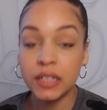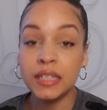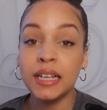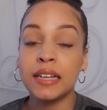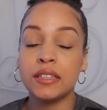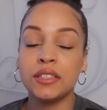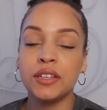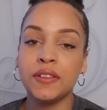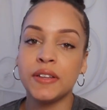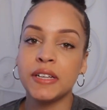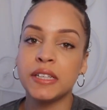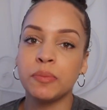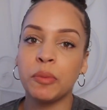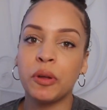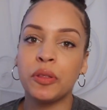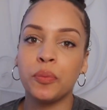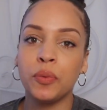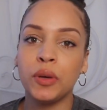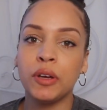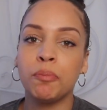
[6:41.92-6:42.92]
Yeah, so this
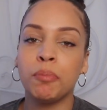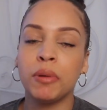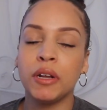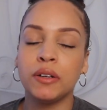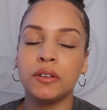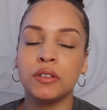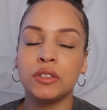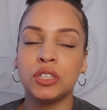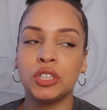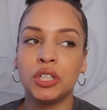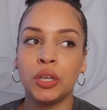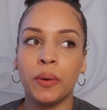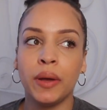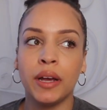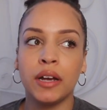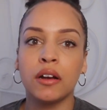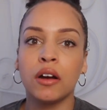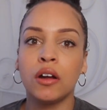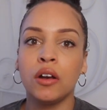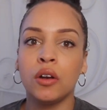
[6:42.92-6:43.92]
month we've been
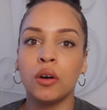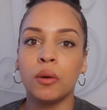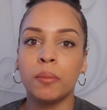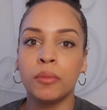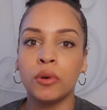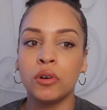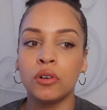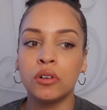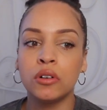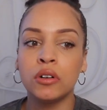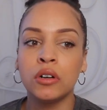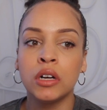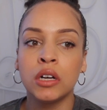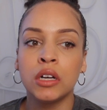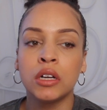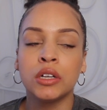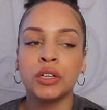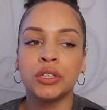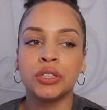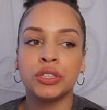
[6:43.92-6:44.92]
doing a lot more.
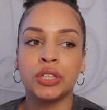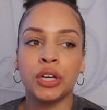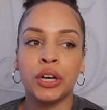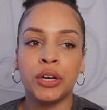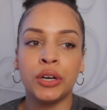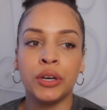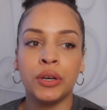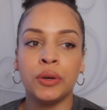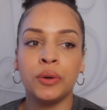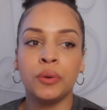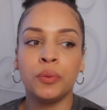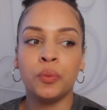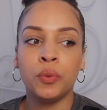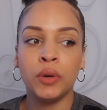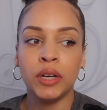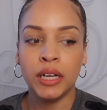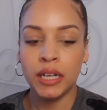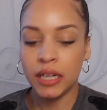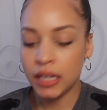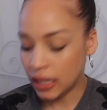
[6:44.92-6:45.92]
So
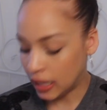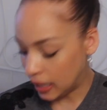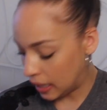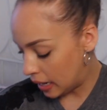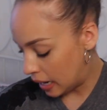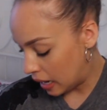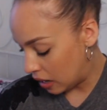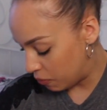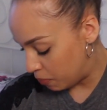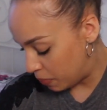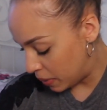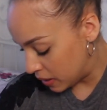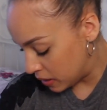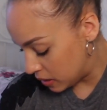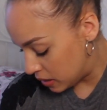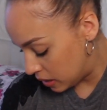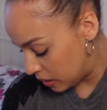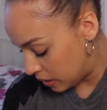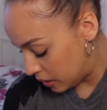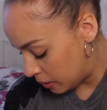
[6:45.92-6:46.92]
we have
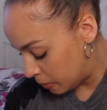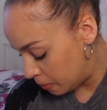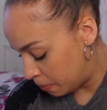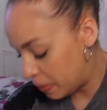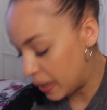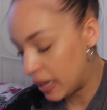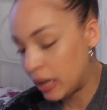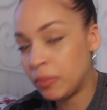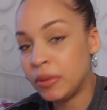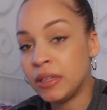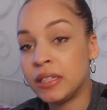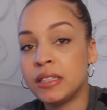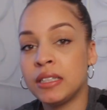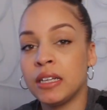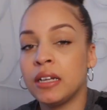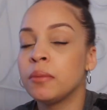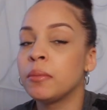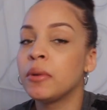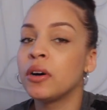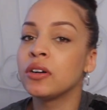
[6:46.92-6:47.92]
been to baby
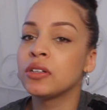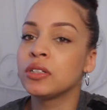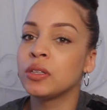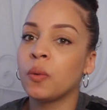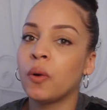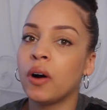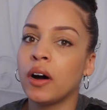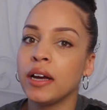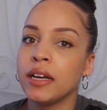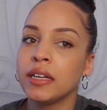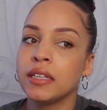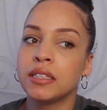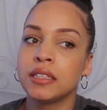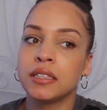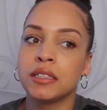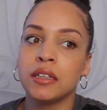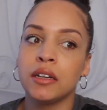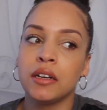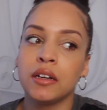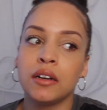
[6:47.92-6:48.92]
cinema
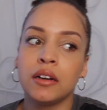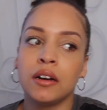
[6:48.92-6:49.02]
twice,